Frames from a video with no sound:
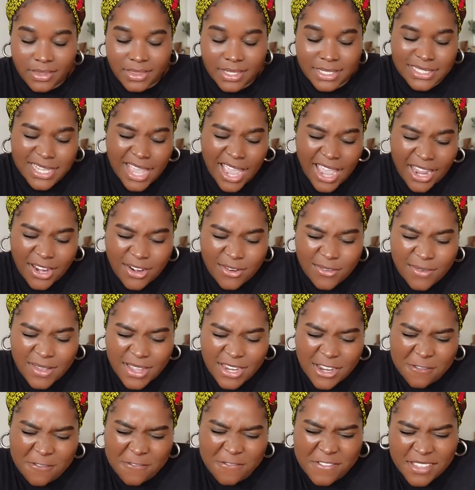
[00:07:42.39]
The title,
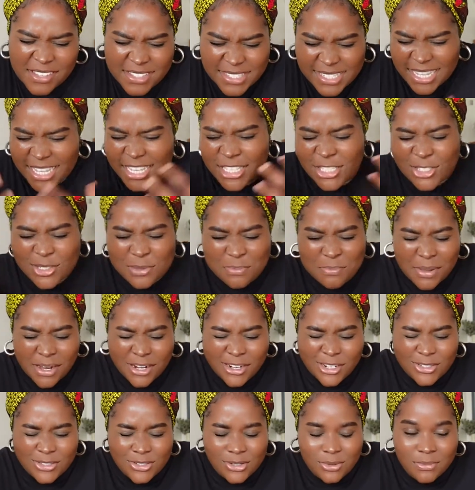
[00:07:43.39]
and it feels like it just
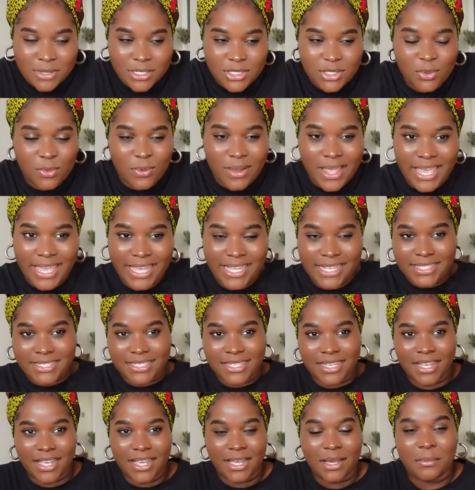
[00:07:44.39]
bears so much weight.
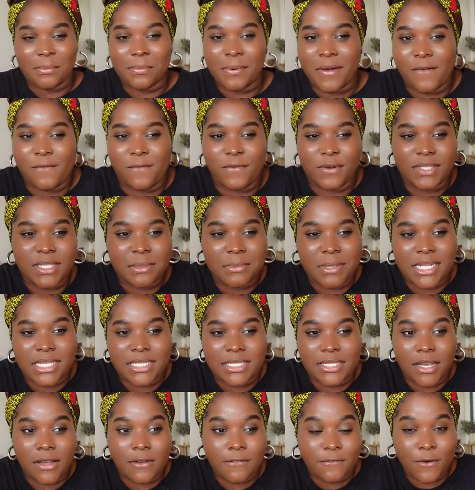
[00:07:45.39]
But for somebody
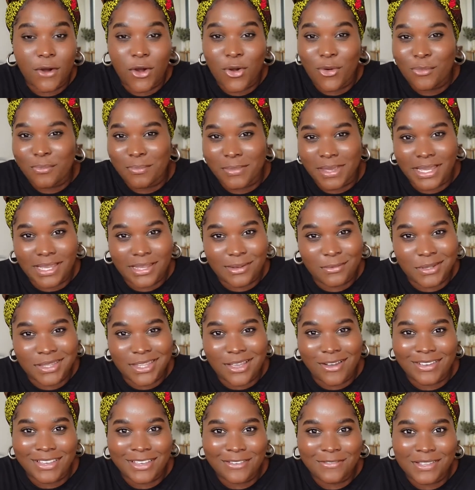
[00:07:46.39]
to affirm me
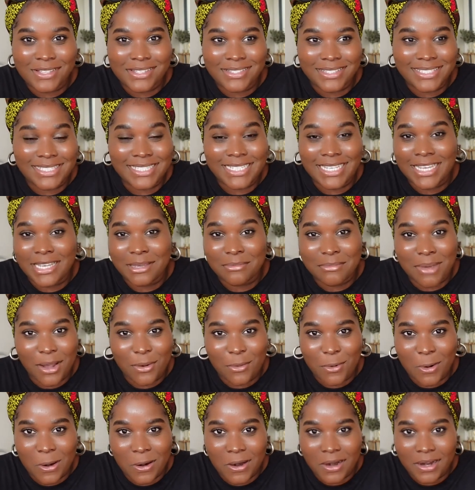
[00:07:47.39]
without even seeing my
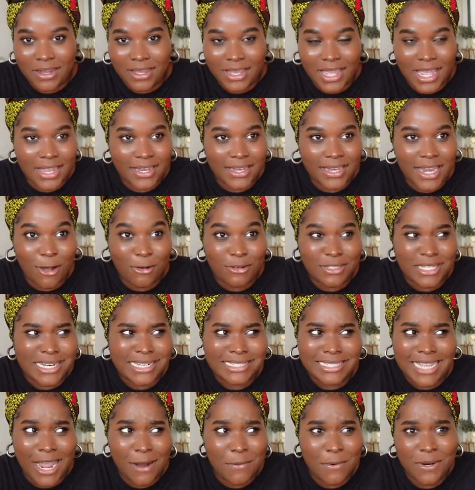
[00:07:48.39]
work, and that was at a
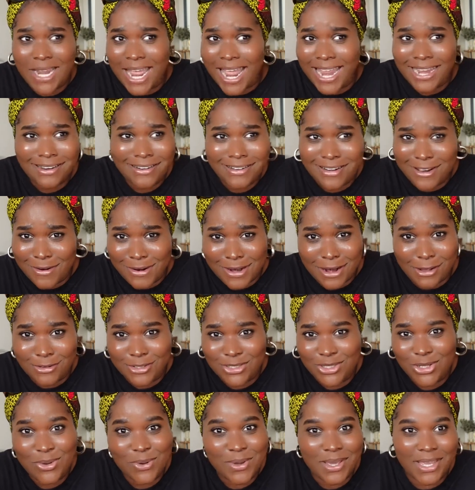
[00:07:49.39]
time when I didn't know what I was
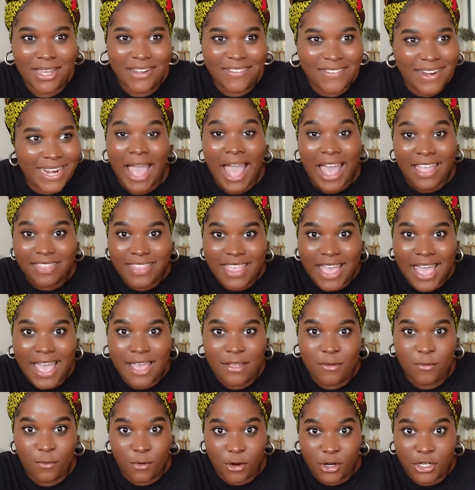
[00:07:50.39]
doing, right? At
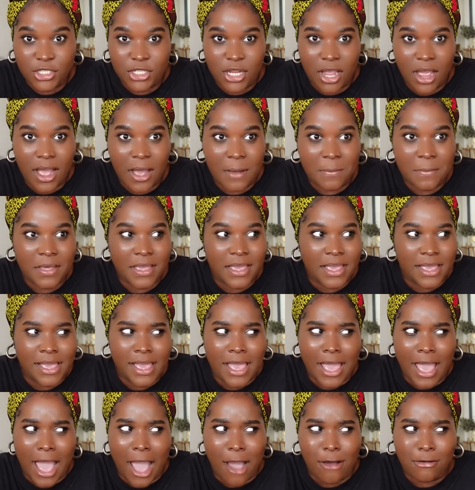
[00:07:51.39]
that workshop,
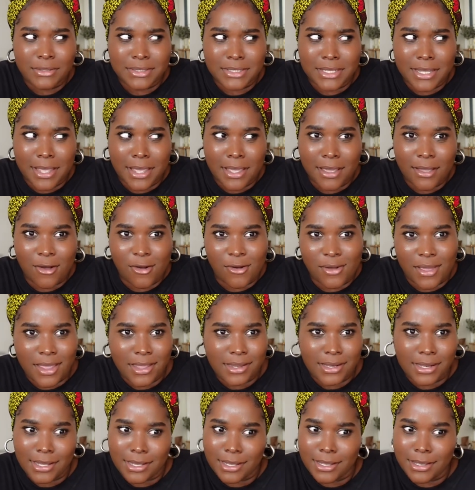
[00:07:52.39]
I was like,
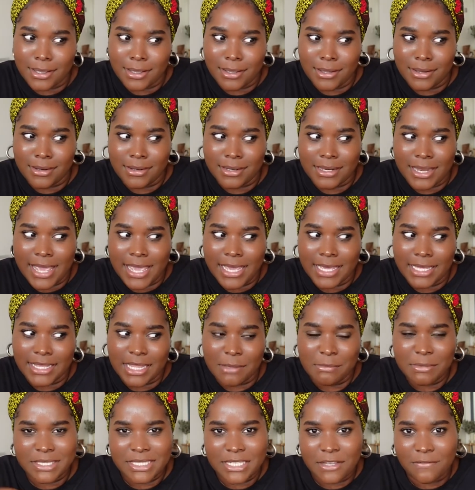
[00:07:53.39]
okay, then, like,
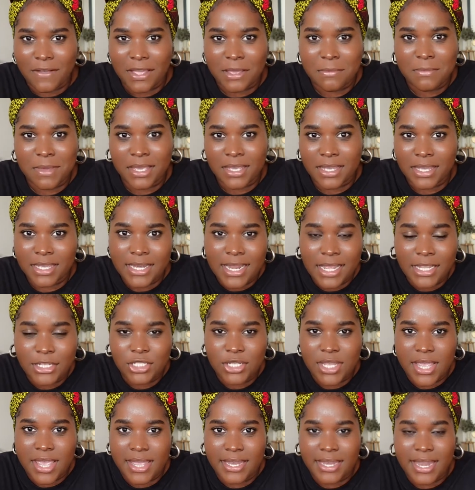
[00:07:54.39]
let me see if I can make a
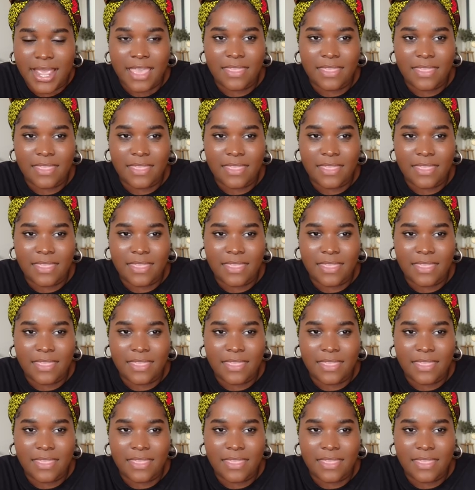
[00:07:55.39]
connection.